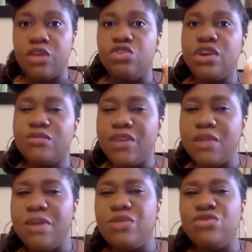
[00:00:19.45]
You can
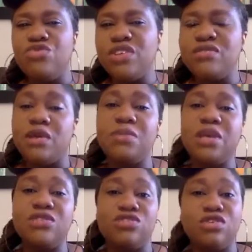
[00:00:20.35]
find my 3-step
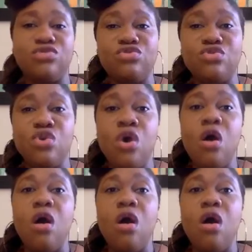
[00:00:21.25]
Kickstart tool